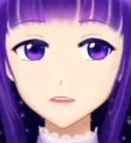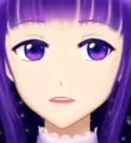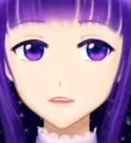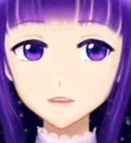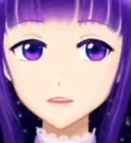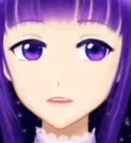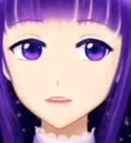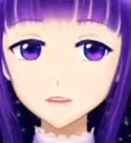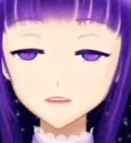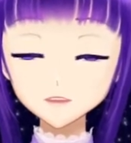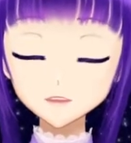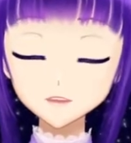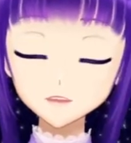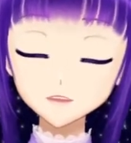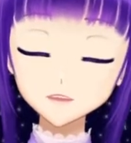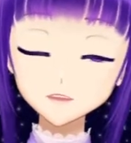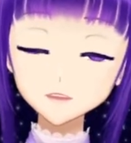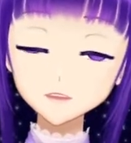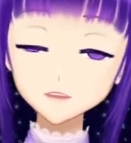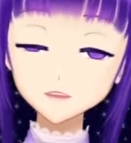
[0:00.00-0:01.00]
and
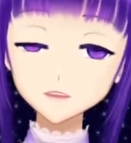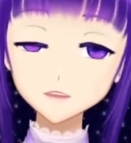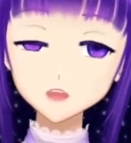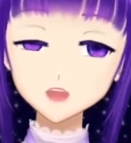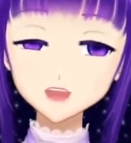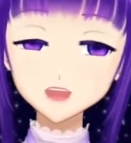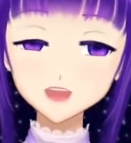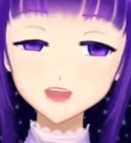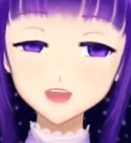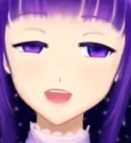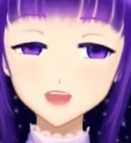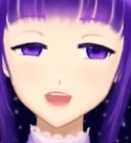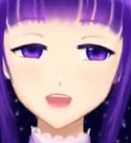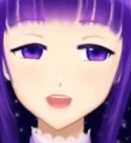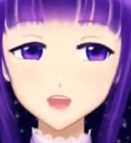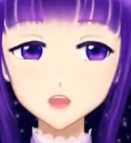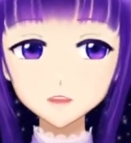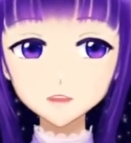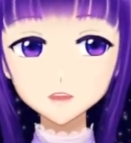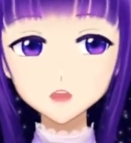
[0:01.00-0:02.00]
created their own
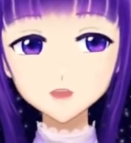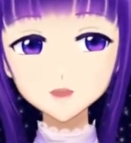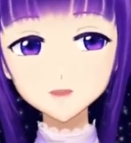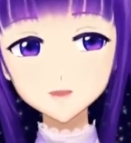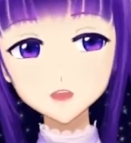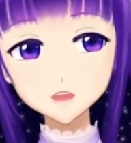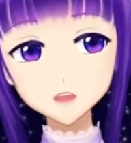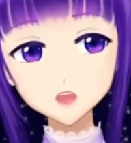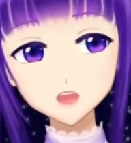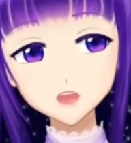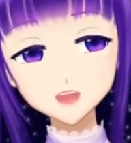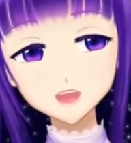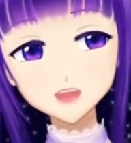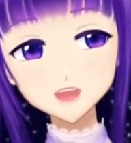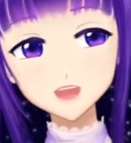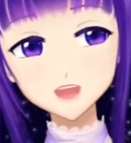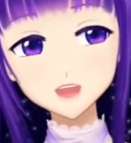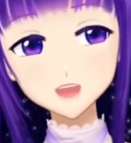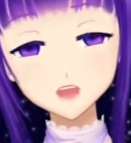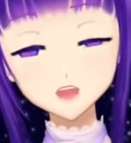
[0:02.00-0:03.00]
furries.
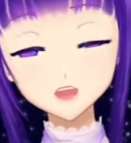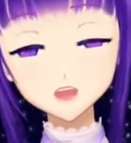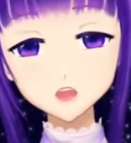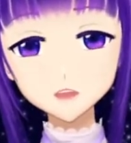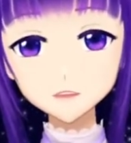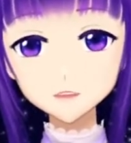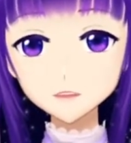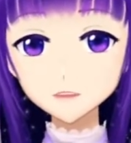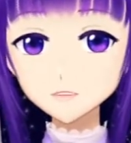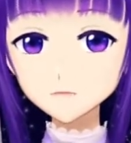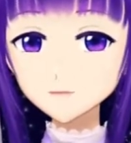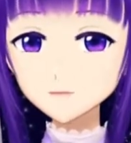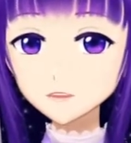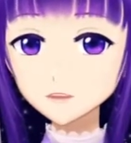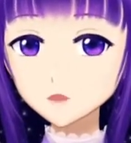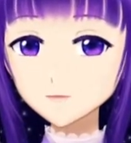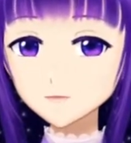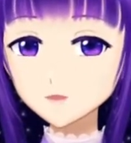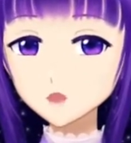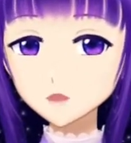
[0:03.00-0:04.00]
Now you can become a
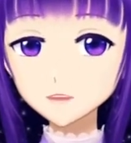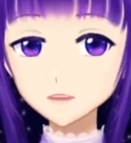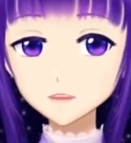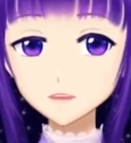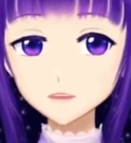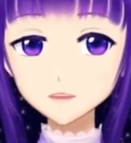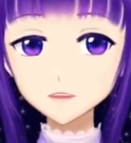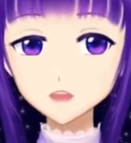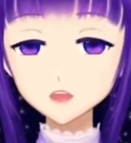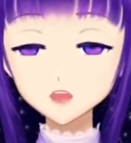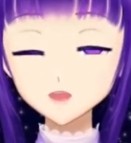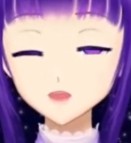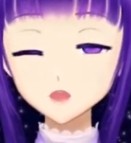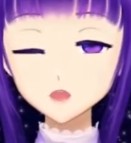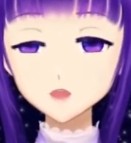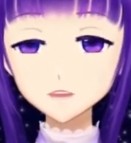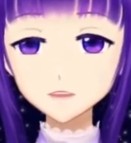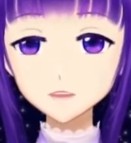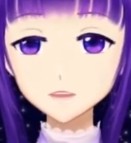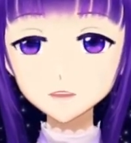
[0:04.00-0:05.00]
furry animal with
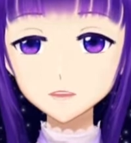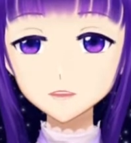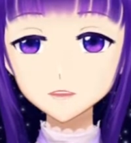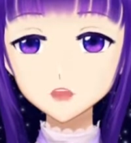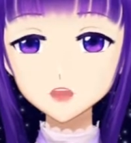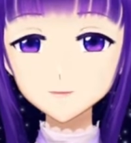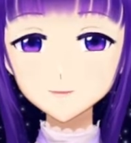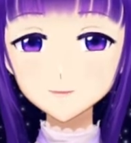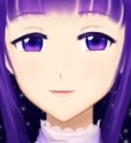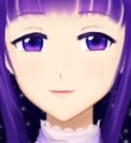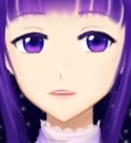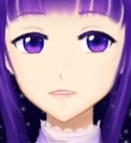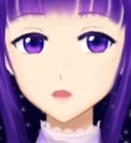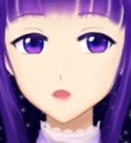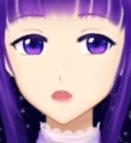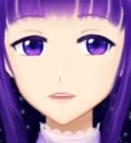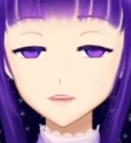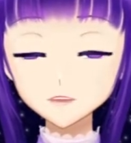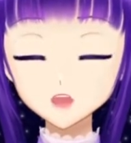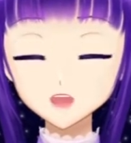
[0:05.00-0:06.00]
this
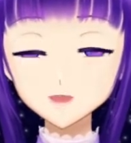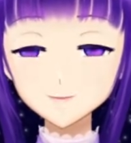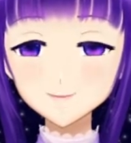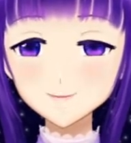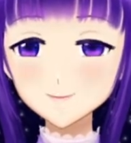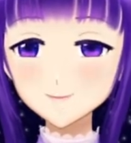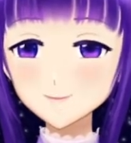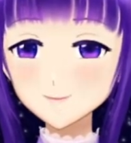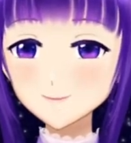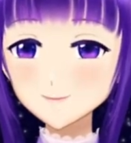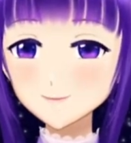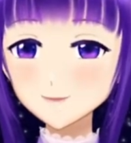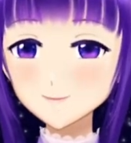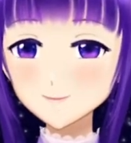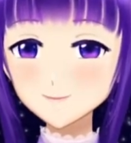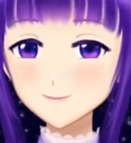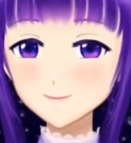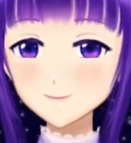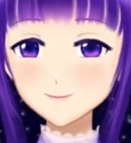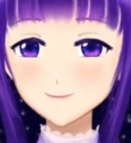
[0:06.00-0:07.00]
program.
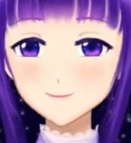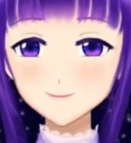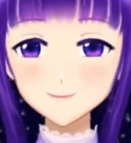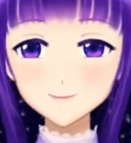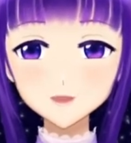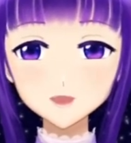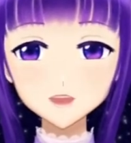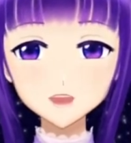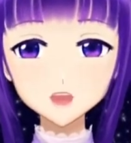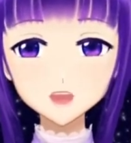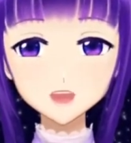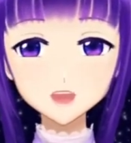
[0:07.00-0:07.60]
And